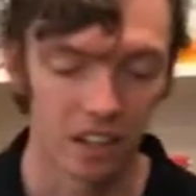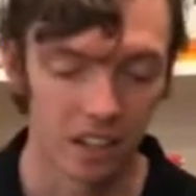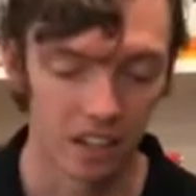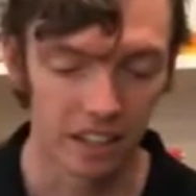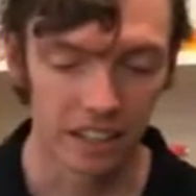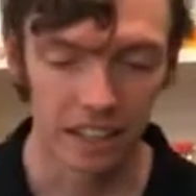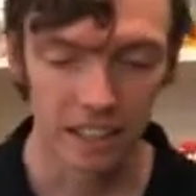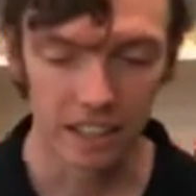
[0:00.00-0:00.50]

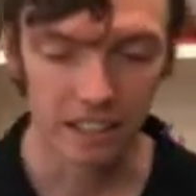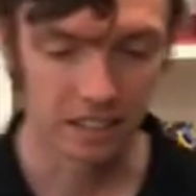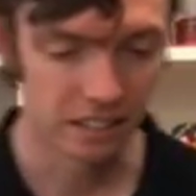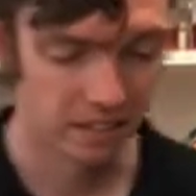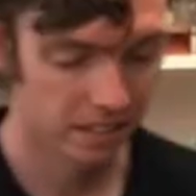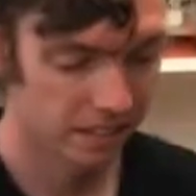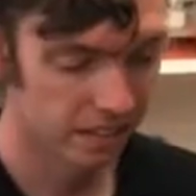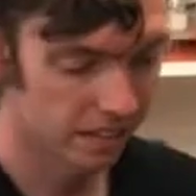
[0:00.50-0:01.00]
Okay,
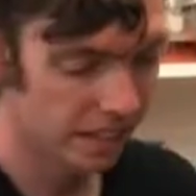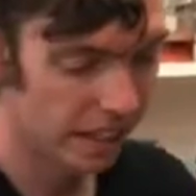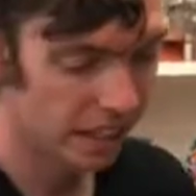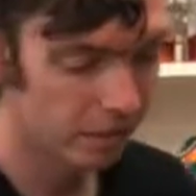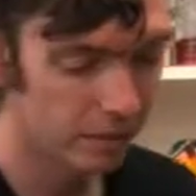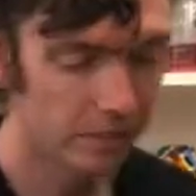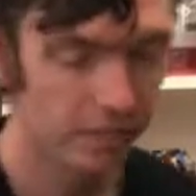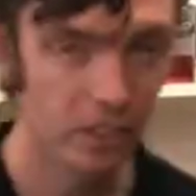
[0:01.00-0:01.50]
now
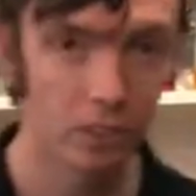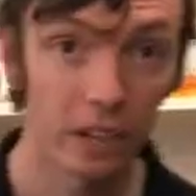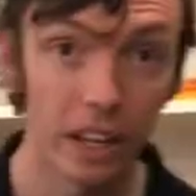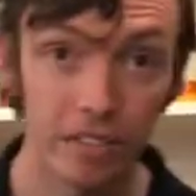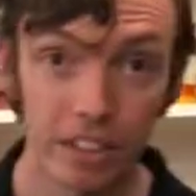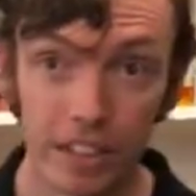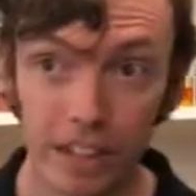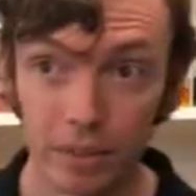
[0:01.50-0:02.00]
that we've got
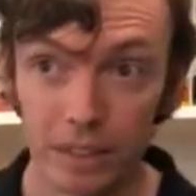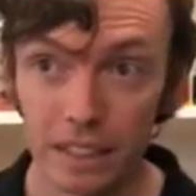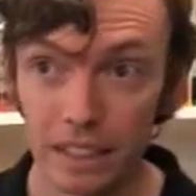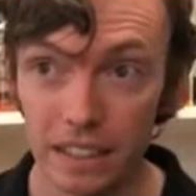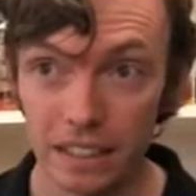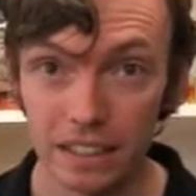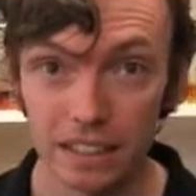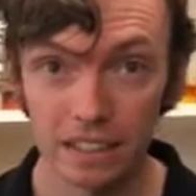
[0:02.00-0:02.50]
everything we
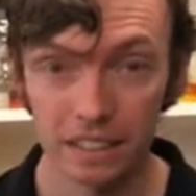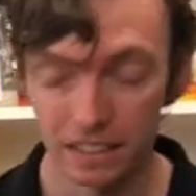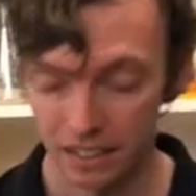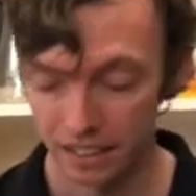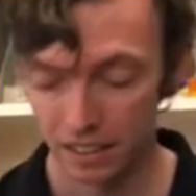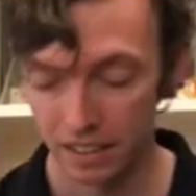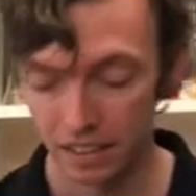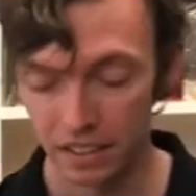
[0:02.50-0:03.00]
need,
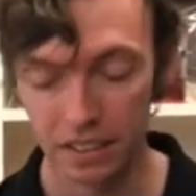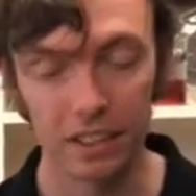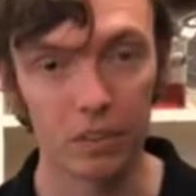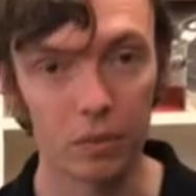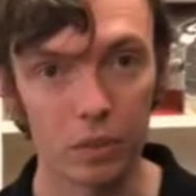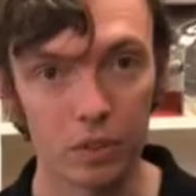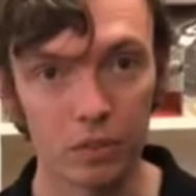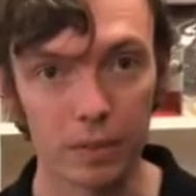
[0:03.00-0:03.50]

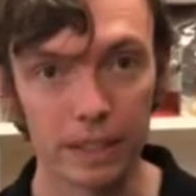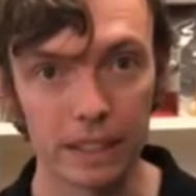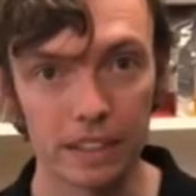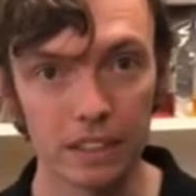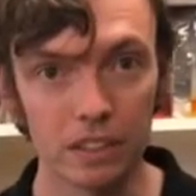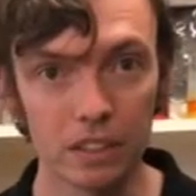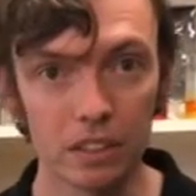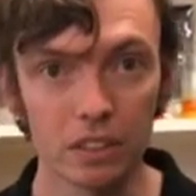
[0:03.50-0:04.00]
what do we need
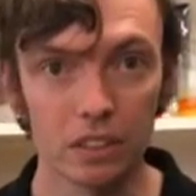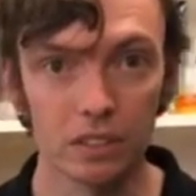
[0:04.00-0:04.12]
to do?